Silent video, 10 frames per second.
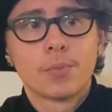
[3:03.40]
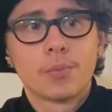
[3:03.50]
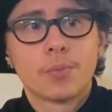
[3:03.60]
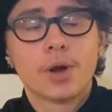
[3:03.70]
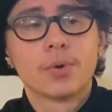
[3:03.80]

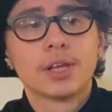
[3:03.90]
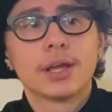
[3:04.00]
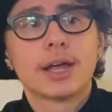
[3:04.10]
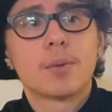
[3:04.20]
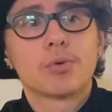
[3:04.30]
really
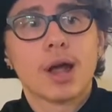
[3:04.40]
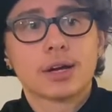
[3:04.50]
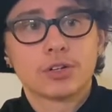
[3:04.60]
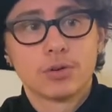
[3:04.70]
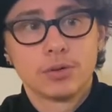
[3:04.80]
like how
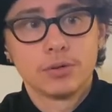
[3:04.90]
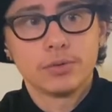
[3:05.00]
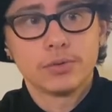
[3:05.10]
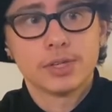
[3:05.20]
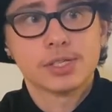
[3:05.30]

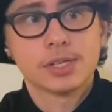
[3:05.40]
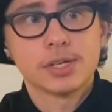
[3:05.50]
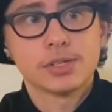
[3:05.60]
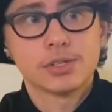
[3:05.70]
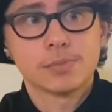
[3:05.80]
practical this
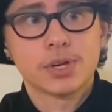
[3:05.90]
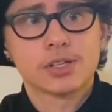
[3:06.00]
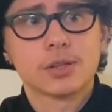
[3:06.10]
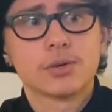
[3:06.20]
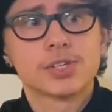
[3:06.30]
is, because
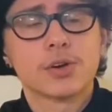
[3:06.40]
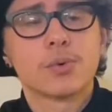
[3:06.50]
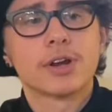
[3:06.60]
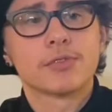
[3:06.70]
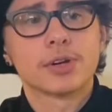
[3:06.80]
it looks like
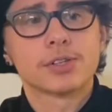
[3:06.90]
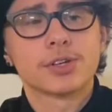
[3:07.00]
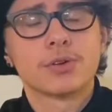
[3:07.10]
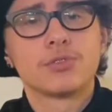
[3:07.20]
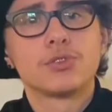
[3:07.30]
whatever it is
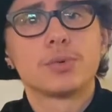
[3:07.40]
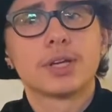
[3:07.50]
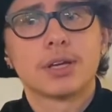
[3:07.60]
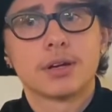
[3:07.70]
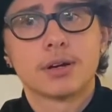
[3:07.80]
that you're
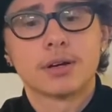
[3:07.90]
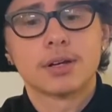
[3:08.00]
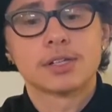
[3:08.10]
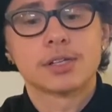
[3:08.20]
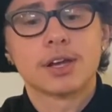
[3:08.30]
doing here
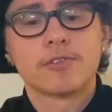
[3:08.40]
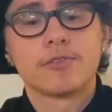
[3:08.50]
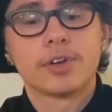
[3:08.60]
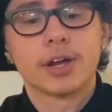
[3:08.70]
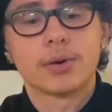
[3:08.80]
is like
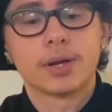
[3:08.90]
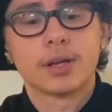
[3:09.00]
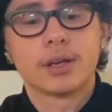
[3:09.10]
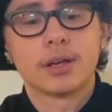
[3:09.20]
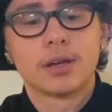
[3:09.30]

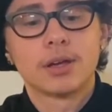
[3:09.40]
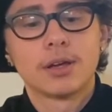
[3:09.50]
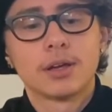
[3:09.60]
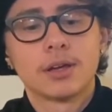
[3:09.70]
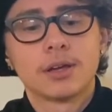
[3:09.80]
very
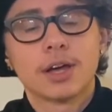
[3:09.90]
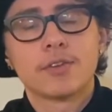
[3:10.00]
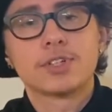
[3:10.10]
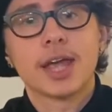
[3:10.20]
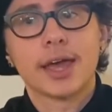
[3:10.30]
kind
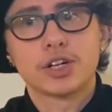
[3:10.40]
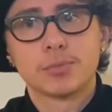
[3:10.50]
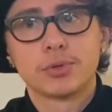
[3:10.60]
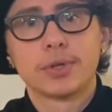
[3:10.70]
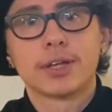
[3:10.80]
of
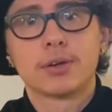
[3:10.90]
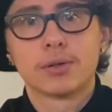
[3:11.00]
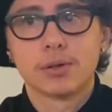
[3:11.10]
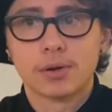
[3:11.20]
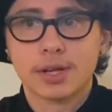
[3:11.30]
tangible. Like, you're
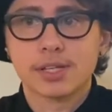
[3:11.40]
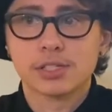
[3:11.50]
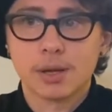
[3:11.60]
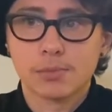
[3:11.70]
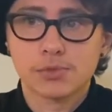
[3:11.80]
learning
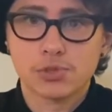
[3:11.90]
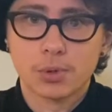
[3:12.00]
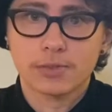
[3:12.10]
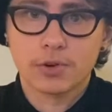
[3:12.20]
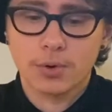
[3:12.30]
some
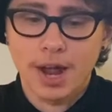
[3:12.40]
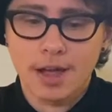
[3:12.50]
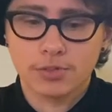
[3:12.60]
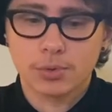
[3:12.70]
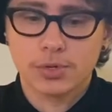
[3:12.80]
sort of
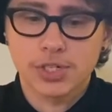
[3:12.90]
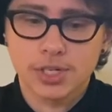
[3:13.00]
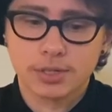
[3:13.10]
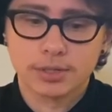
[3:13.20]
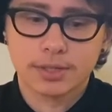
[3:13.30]
craft or
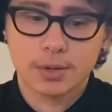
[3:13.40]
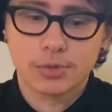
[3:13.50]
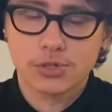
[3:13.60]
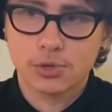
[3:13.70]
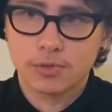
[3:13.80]
skill that will
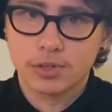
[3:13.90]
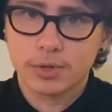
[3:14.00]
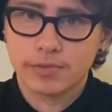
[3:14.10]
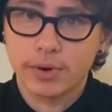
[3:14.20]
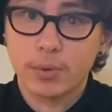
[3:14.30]
serve you
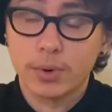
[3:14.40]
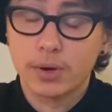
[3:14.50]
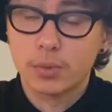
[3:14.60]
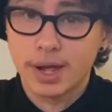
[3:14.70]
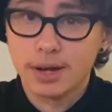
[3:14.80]
in a very
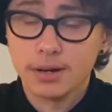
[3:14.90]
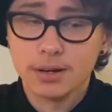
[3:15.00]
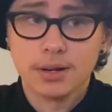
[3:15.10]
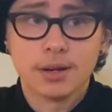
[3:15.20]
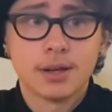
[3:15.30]
real way.
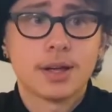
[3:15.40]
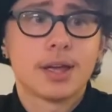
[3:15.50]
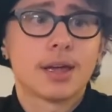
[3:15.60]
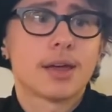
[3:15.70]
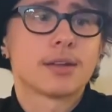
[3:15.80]

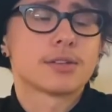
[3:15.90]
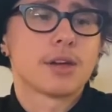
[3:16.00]
And